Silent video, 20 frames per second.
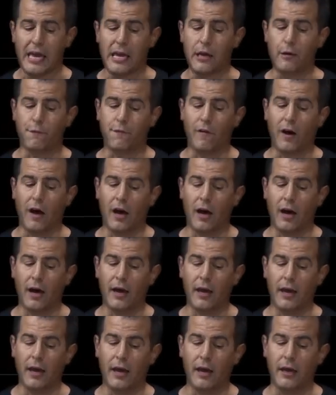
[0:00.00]
If
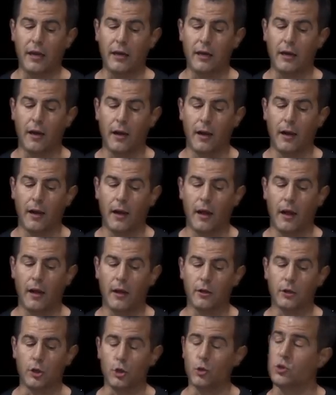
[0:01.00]
I
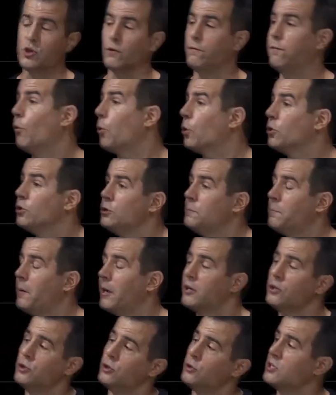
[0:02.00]
used a for loop,
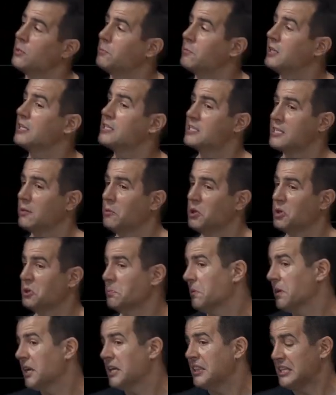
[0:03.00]
I could do something
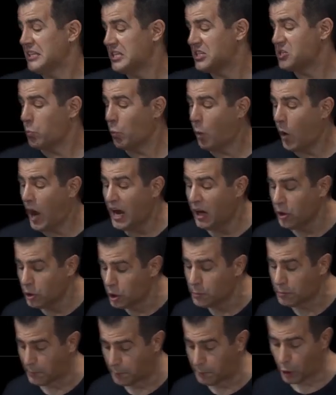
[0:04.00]
similar. But I think this while
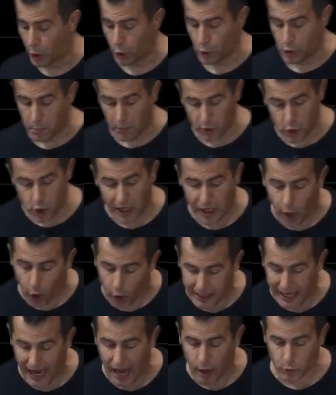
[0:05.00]
loop approach, much like
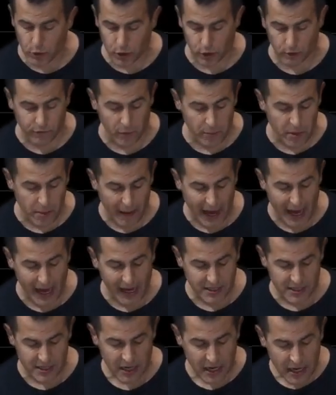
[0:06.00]
our counter from the
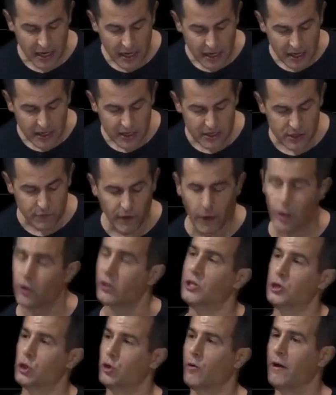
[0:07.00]
past, is
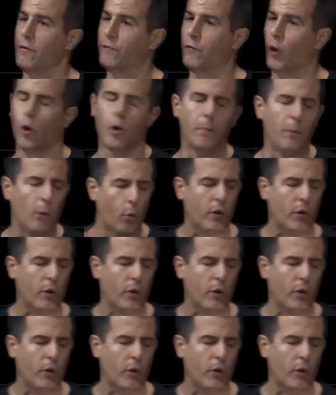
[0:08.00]
fairly straightforward.